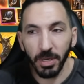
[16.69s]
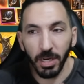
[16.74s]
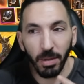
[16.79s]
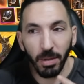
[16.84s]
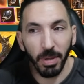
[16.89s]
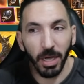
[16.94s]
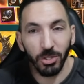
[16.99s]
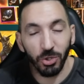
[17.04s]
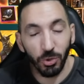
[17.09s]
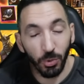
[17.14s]

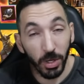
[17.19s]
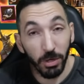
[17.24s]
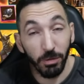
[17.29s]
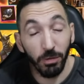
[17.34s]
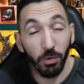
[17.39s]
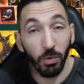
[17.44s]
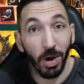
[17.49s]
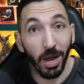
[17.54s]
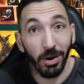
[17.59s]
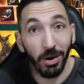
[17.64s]
about
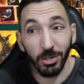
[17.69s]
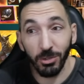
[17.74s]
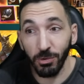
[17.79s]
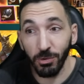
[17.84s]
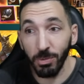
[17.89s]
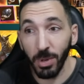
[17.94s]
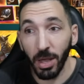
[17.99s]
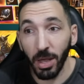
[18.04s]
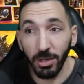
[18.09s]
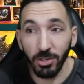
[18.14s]
twenty-four hours from
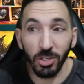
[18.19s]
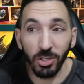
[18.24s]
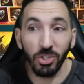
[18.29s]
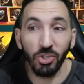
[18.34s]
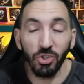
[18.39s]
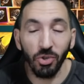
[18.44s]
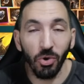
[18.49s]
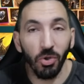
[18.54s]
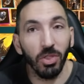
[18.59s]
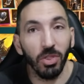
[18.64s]
now. I just
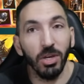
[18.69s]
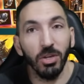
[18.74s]
saw the